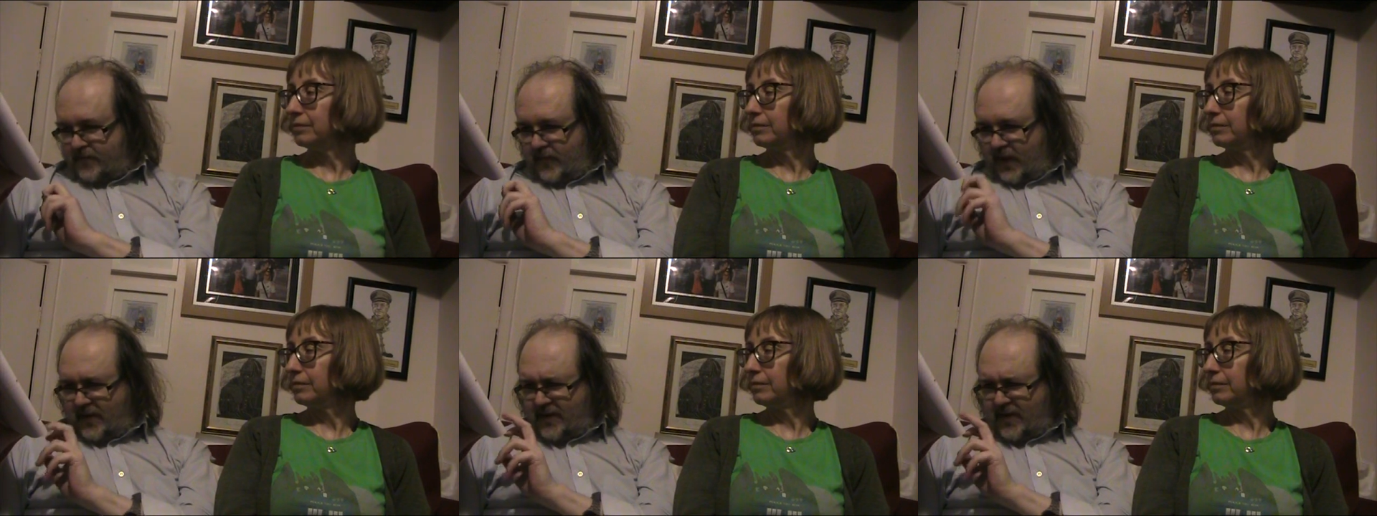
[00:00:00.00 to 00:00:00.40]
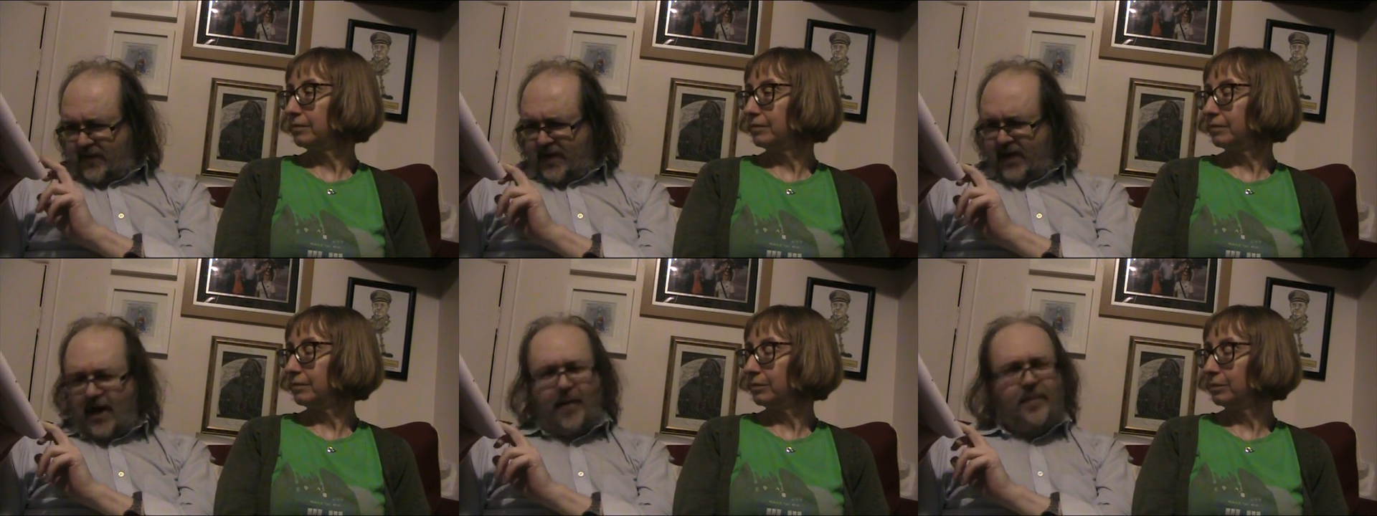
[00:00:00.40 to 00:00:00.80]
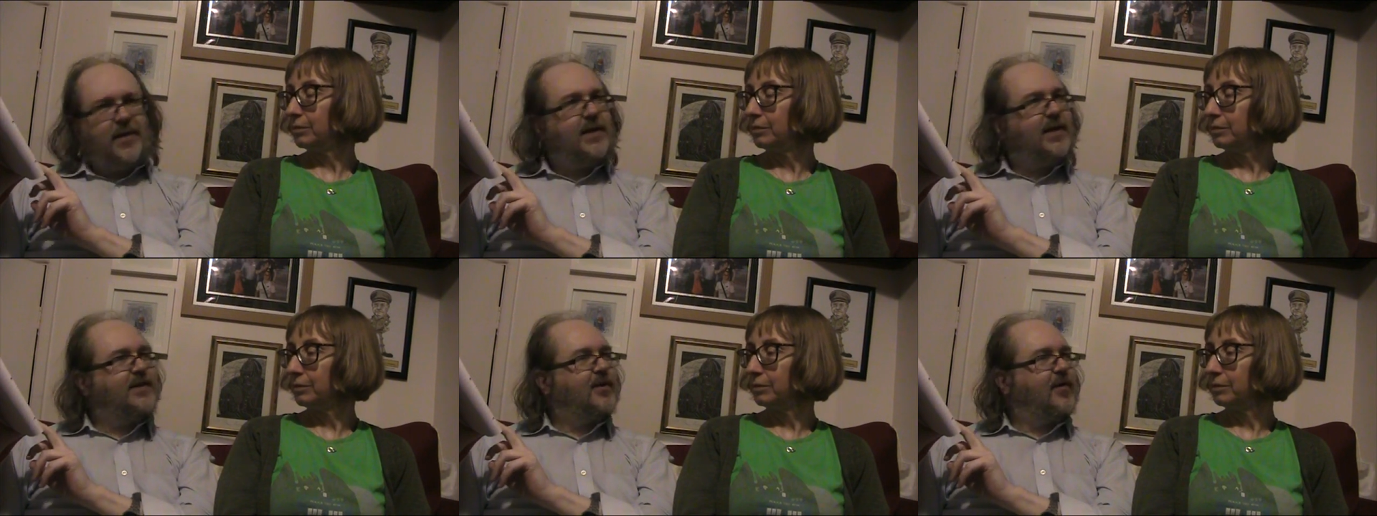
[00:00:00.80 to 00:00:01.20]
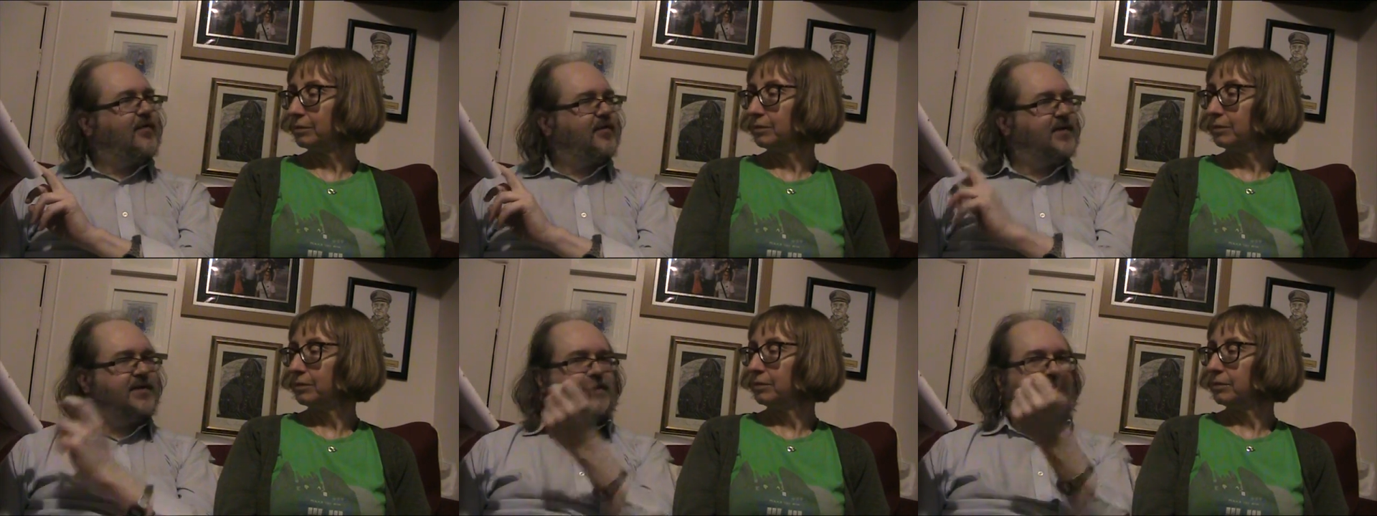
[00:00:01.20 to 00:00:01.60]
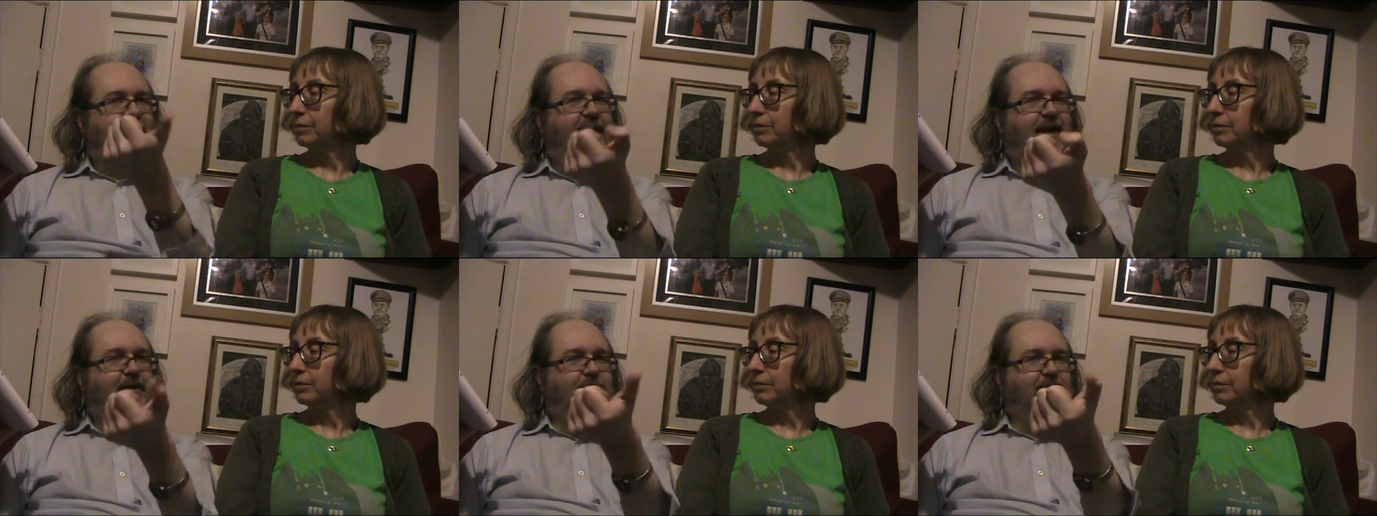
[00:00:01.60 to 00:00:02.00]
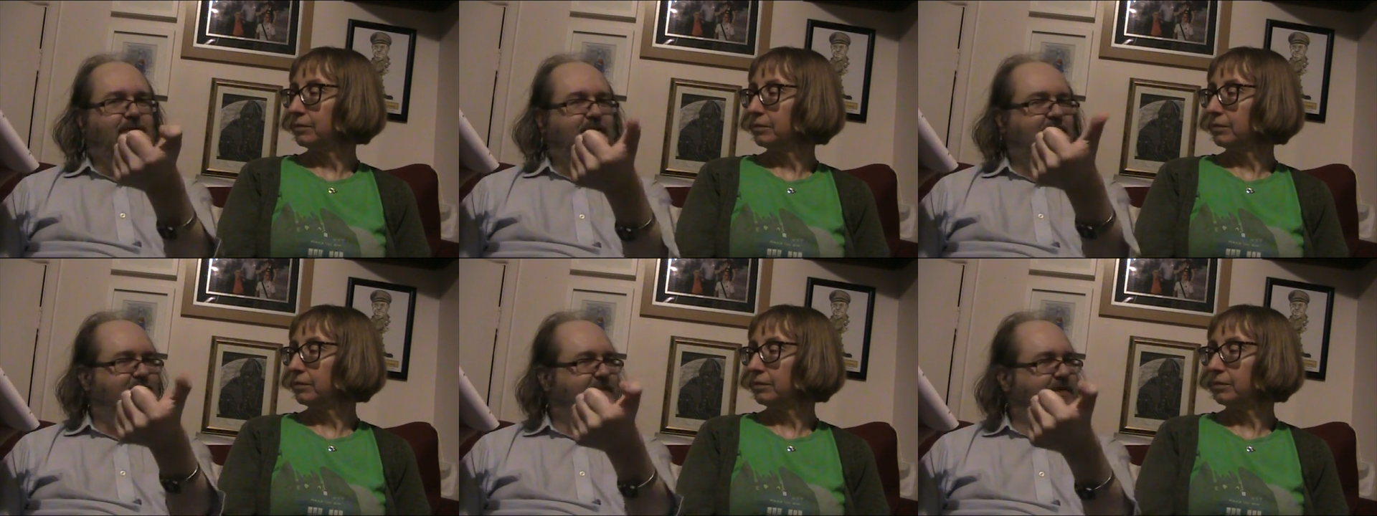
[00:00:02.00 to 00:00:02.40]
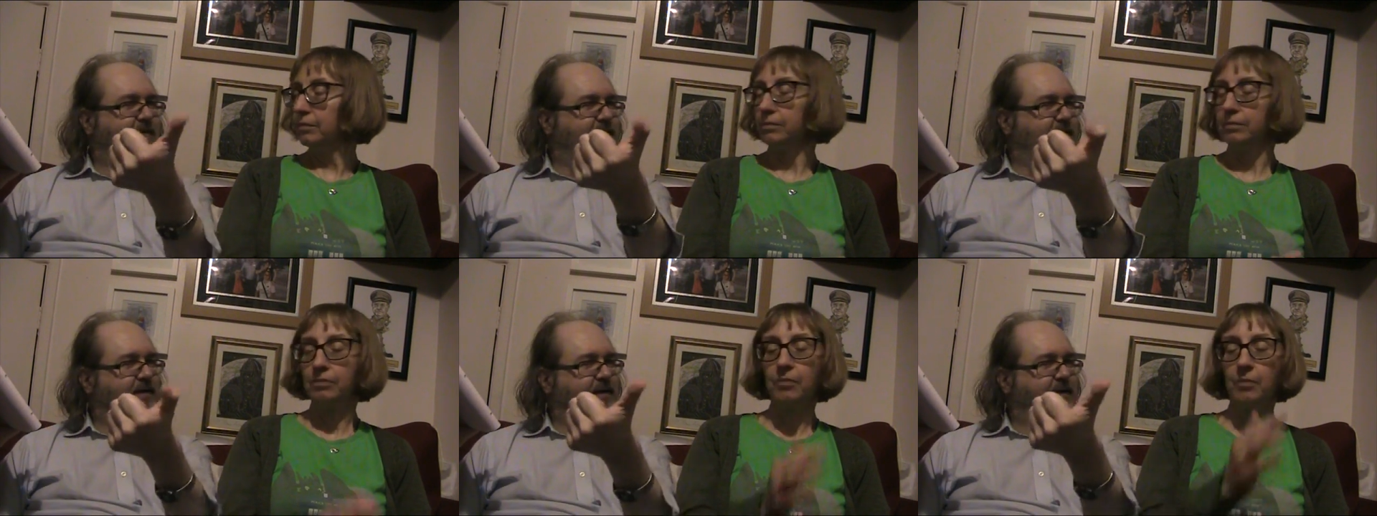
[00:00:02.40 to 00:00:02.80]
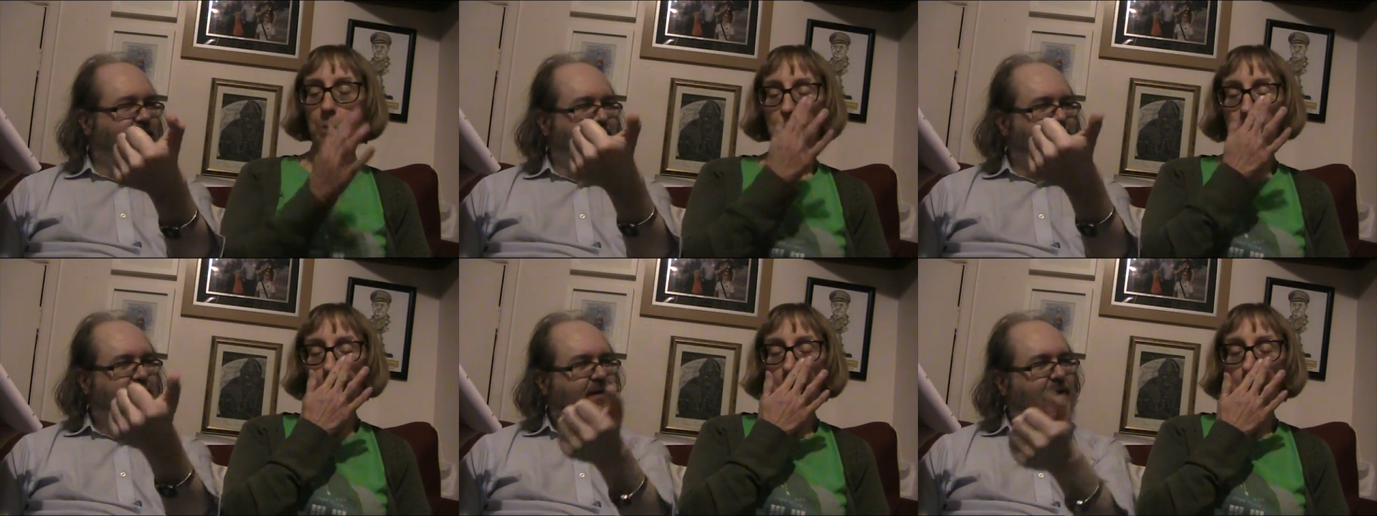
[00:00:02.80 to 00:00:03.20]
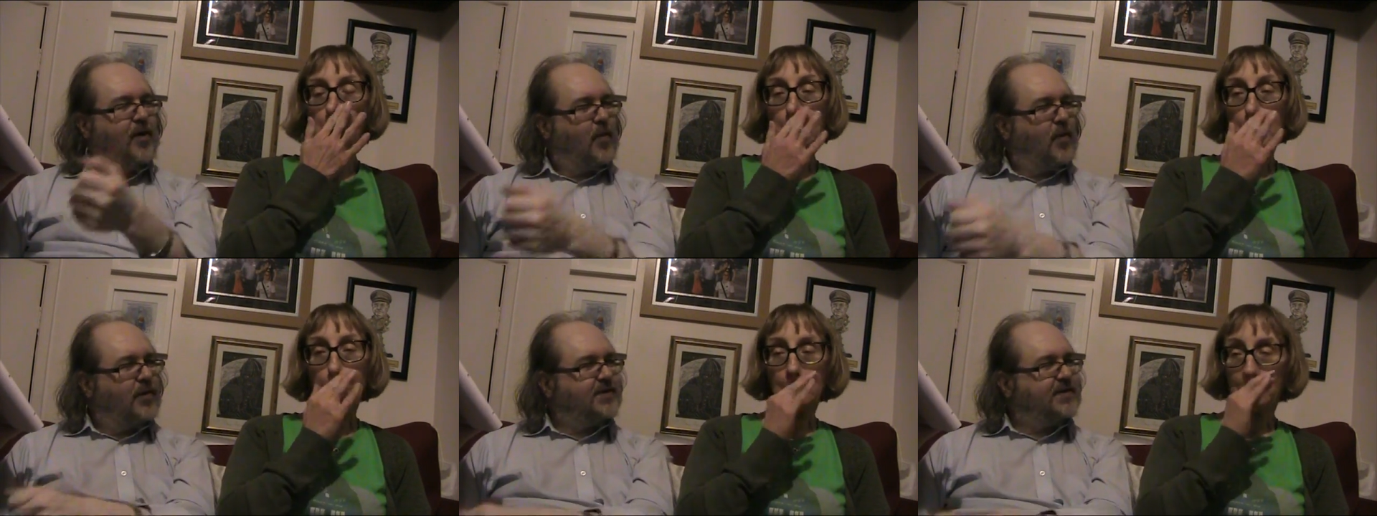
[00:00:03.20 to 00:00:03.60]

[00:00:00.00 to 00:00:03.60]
Speaker 1: so the cupboard is off the scale, says Doctor mm-hmm. Who. What